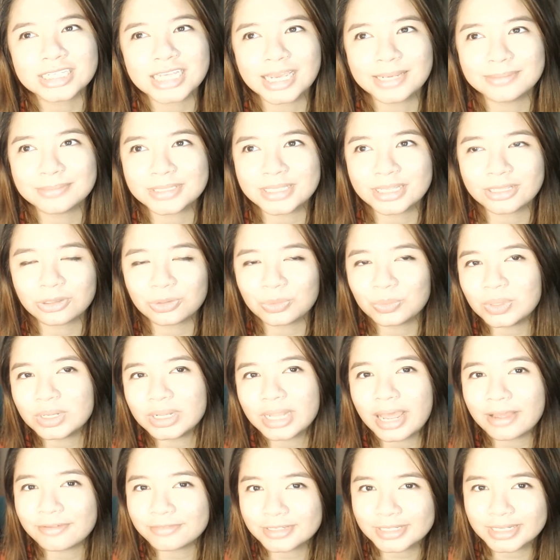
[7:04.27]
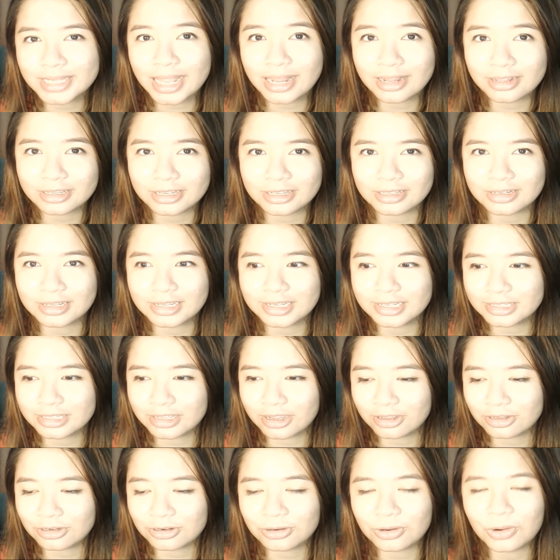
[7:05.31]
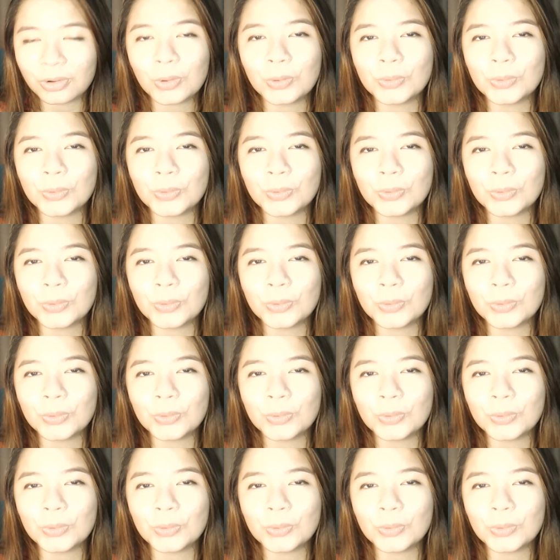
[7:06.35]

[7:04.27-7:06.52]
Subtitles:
times that you will have to calculate on your